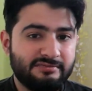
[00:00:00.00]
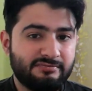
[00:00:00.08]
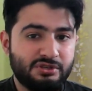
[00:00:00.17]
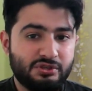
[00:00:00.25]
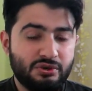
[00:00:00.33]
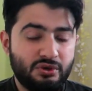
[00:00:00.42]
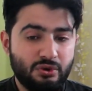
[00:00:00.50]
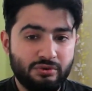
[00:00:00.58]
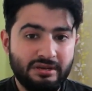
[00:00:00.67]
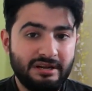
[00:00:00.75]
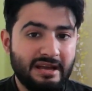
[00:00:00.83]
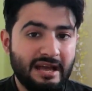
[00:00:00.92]
we should know
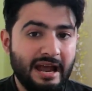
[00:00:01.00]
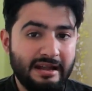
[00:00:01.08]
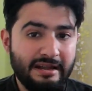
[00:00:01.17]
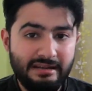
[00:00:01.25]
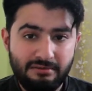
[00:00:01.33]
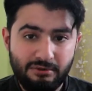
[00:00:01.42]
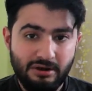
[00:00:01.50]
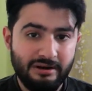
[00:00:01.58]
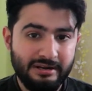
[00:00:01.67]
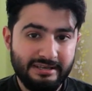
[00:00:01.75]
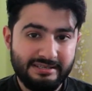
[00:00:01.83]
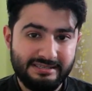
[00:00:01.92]
that
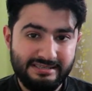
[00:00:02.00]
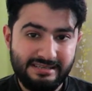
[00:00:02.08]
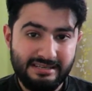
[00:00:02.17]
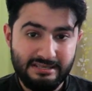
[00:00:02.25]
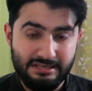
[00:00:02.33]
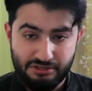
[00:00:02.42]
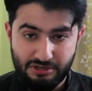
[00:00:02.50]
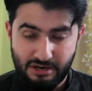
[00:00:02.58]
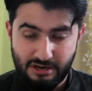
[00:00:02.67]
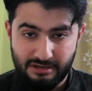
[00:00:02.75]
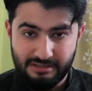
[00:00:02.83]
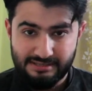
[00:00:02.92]
antibiotics, these are the
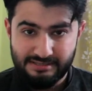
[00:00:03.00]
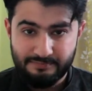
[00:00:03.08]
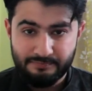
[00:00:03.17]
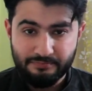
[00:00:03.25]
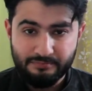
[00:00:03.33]
drugs